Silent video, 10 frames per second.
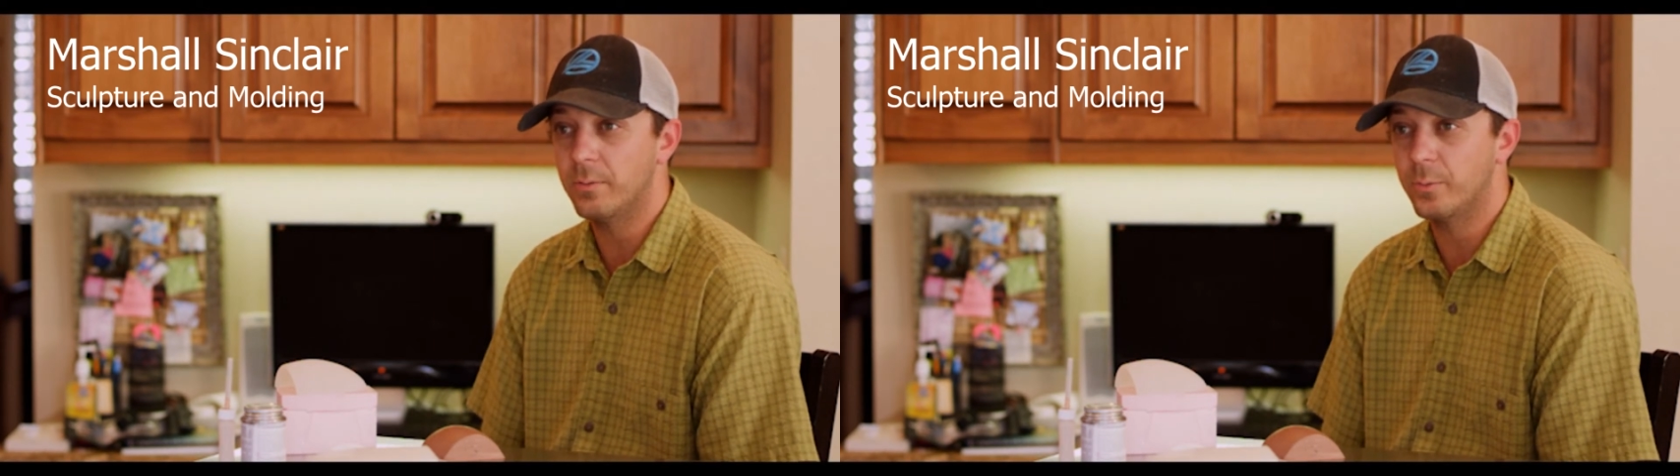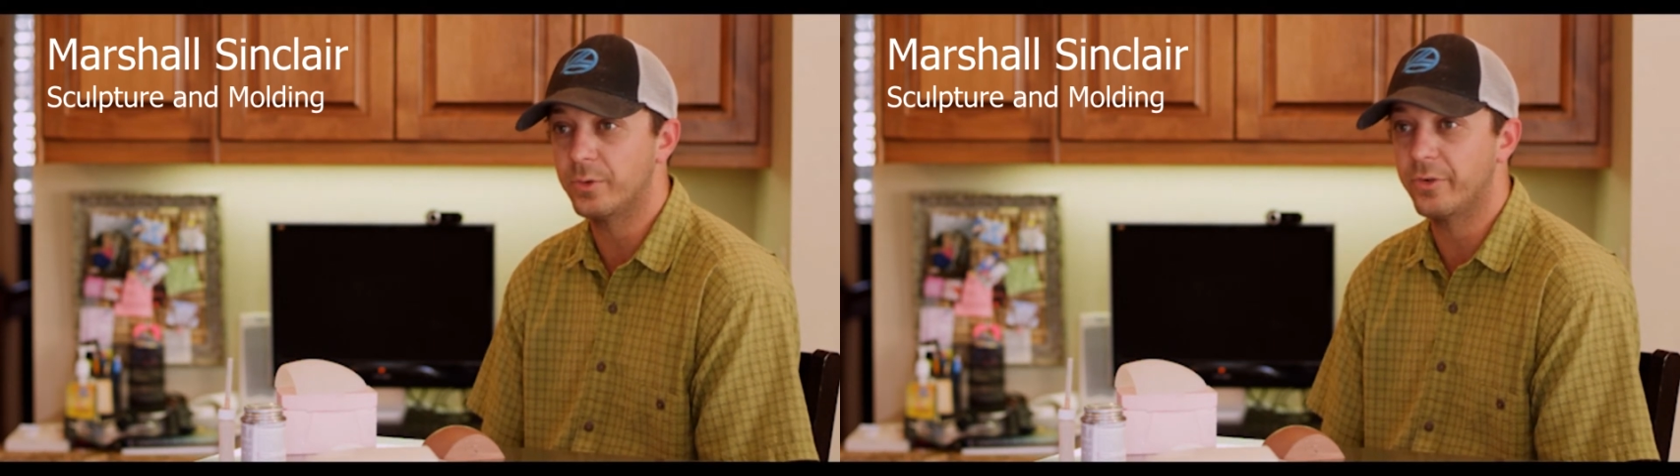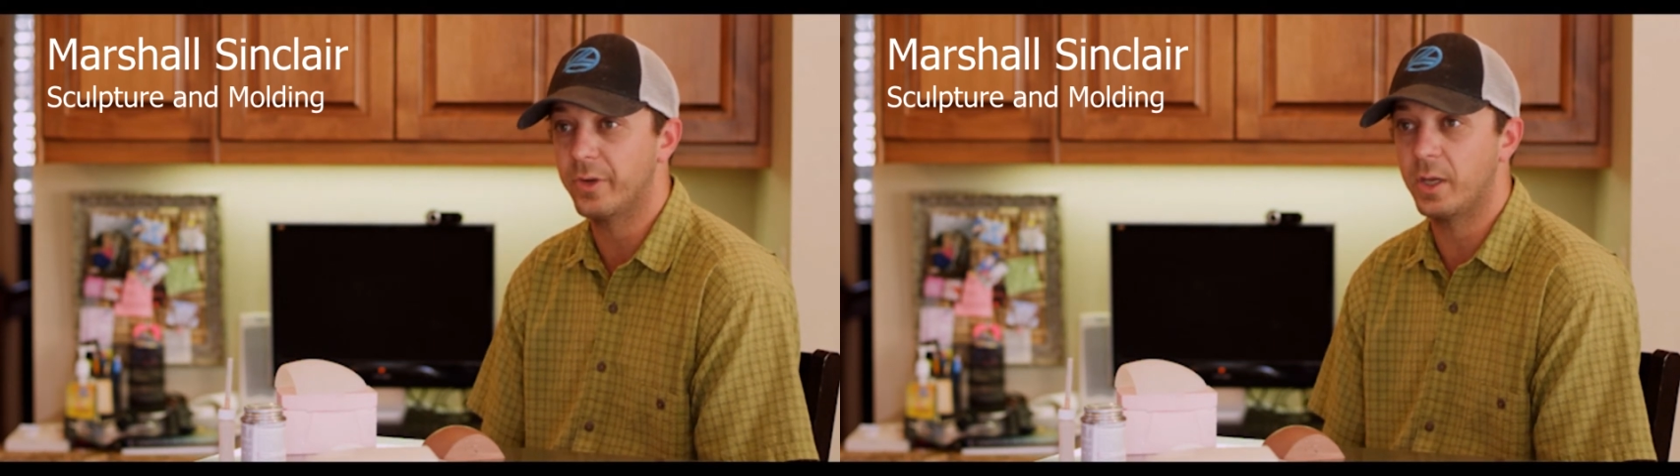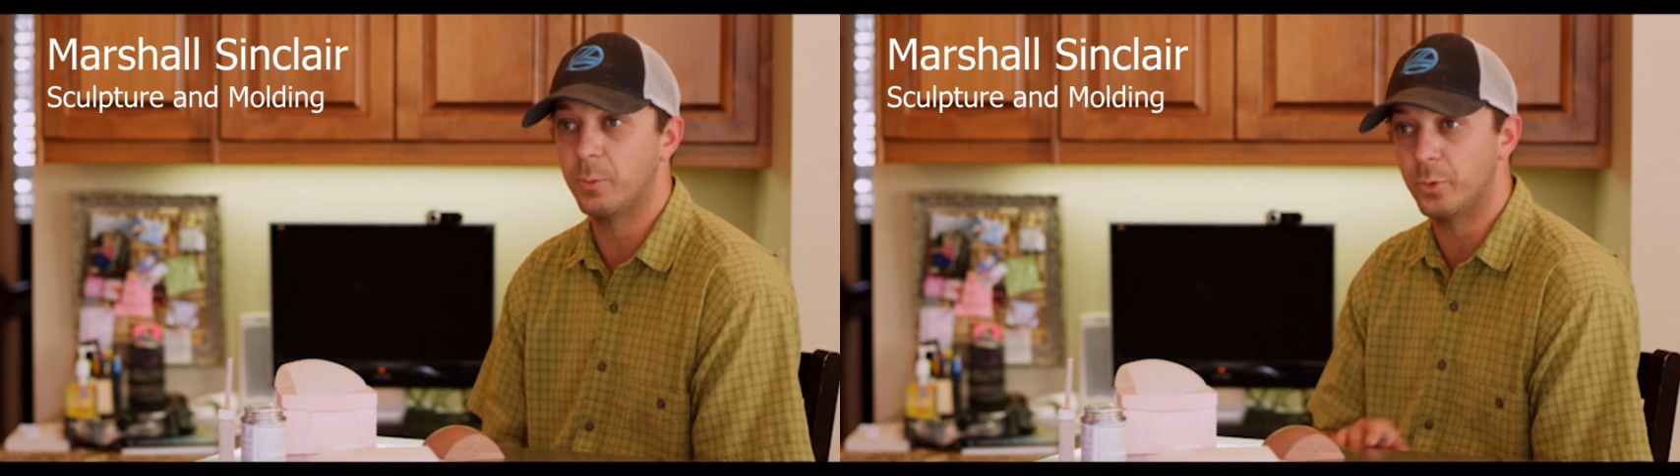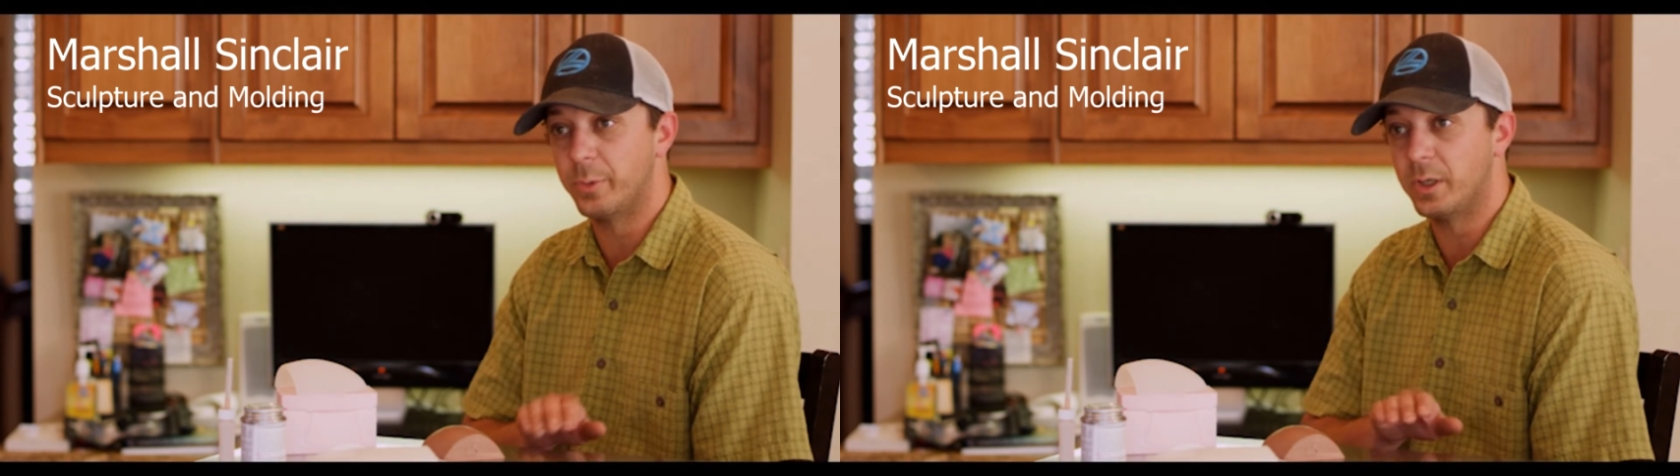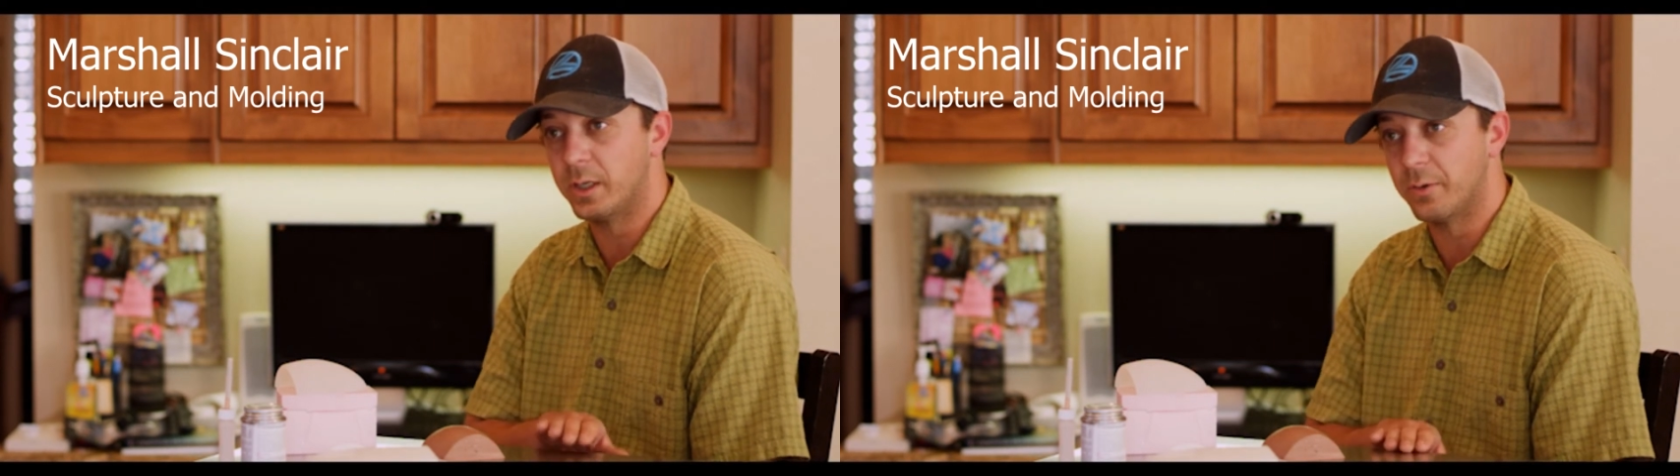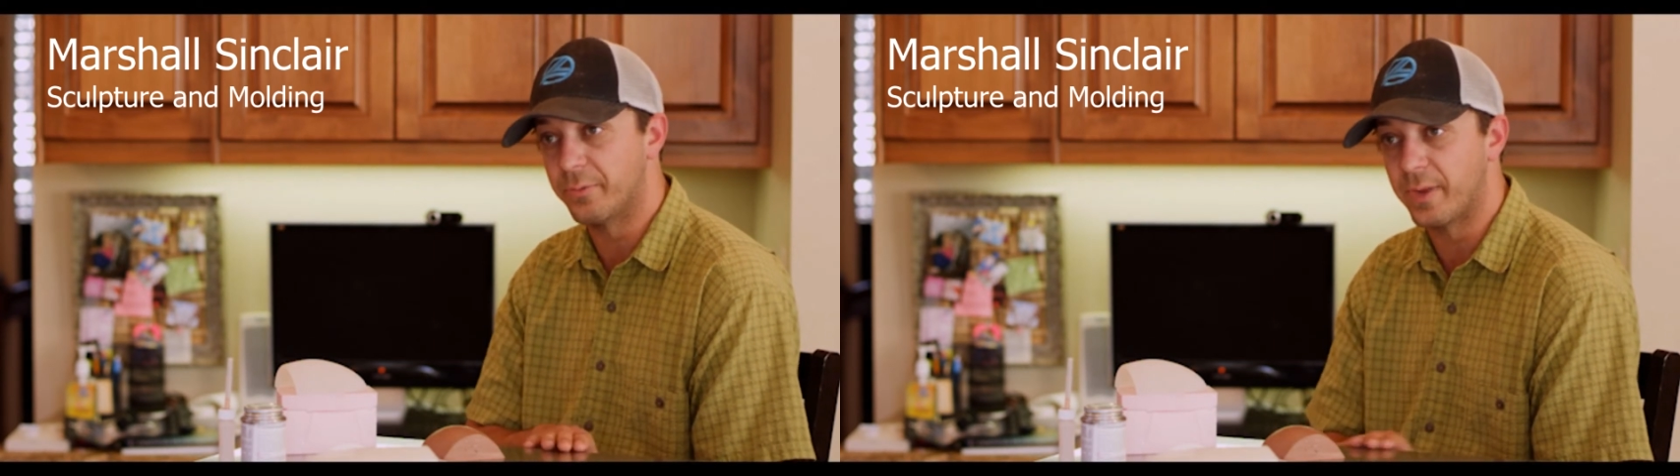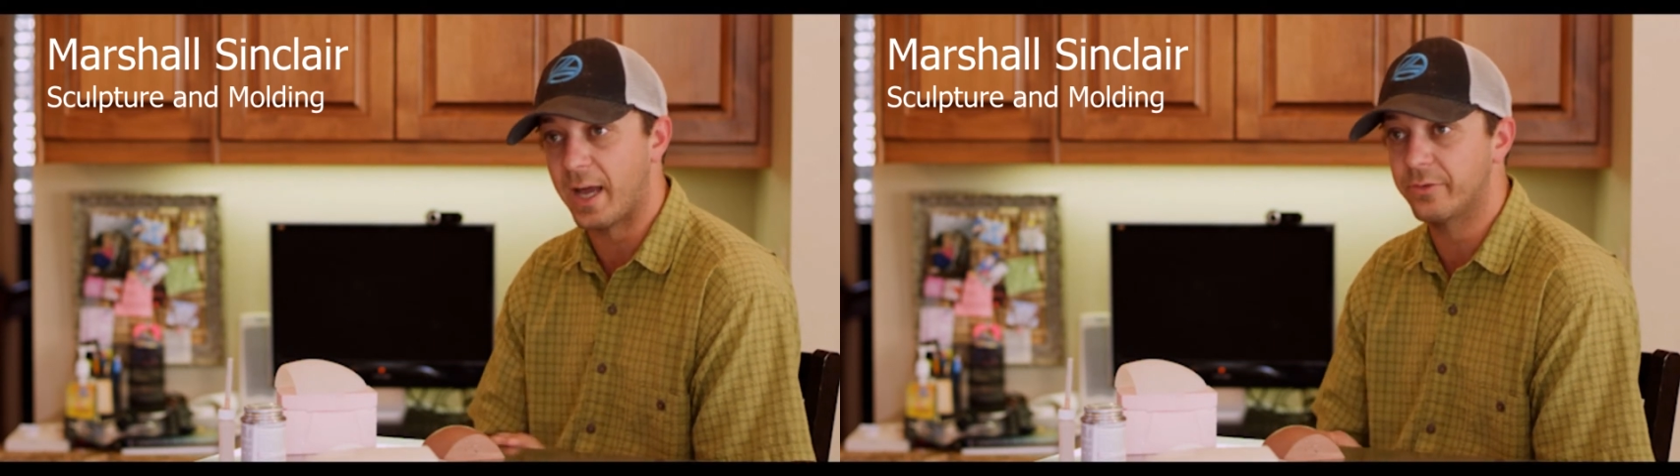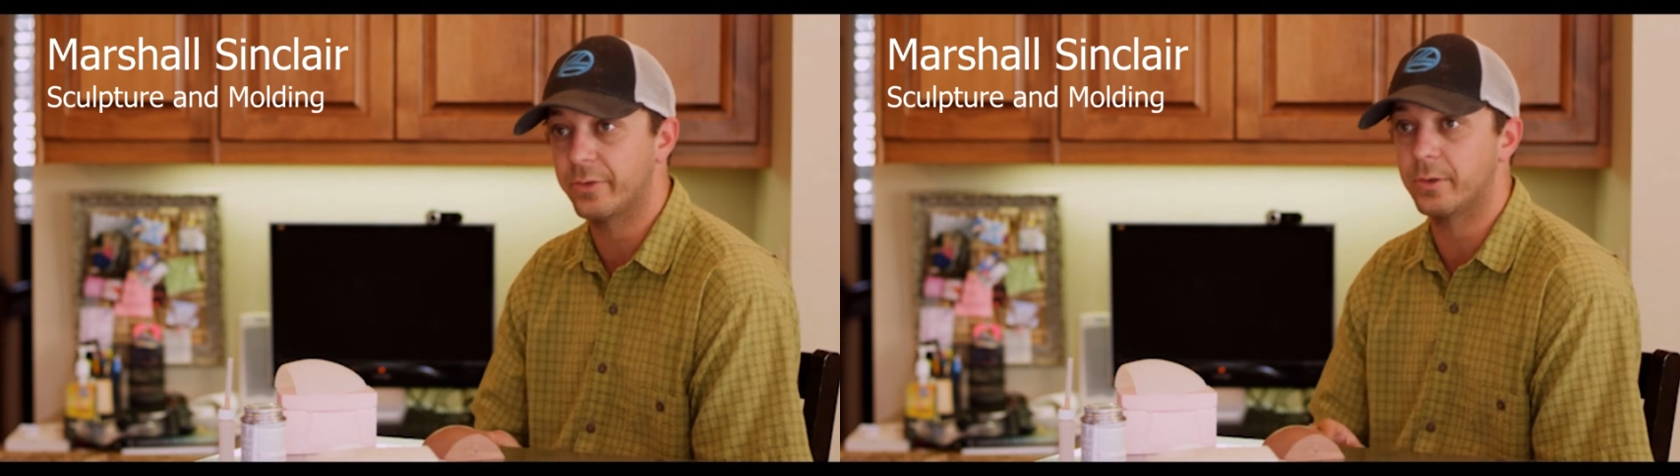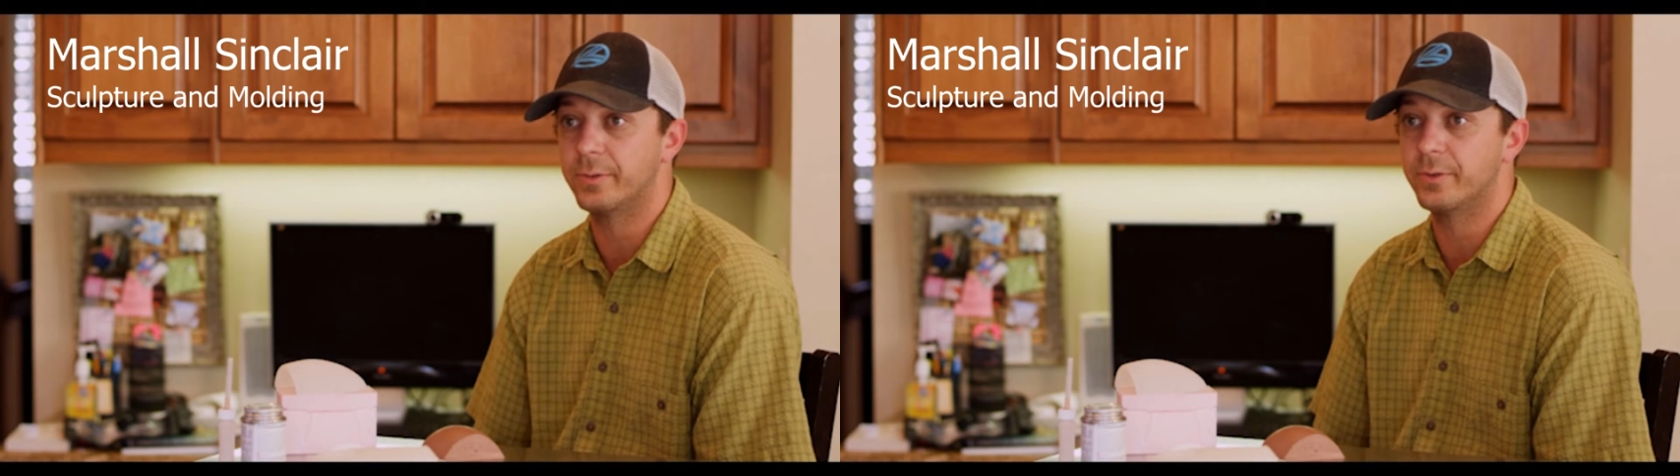which enabled me to get a flat
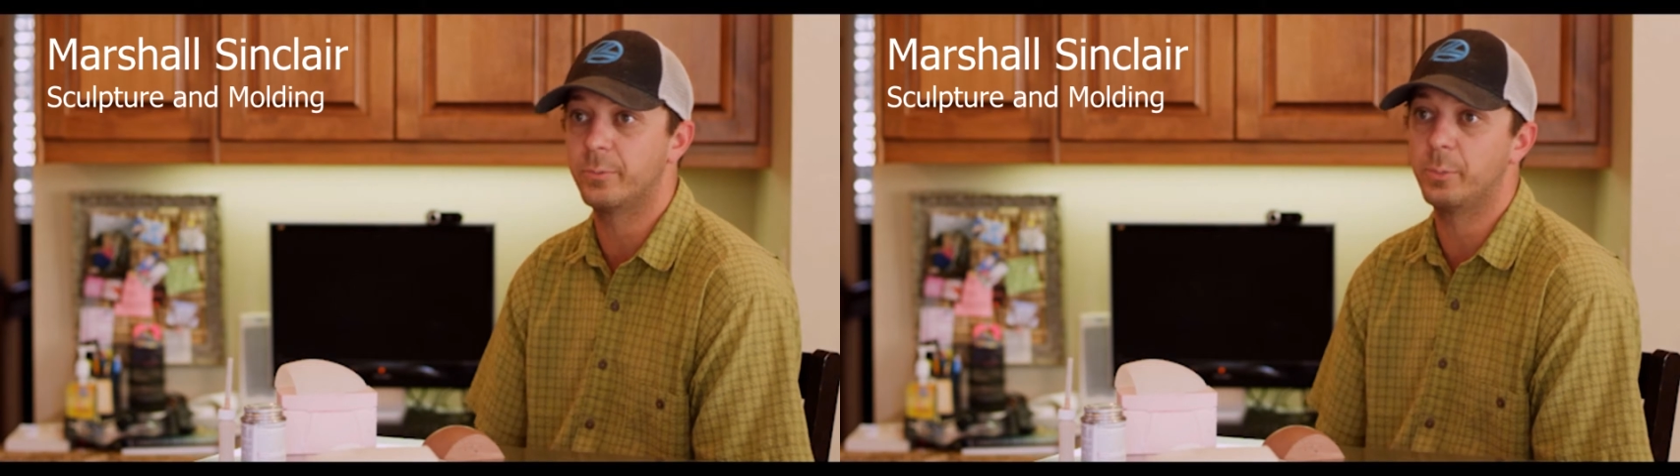surface and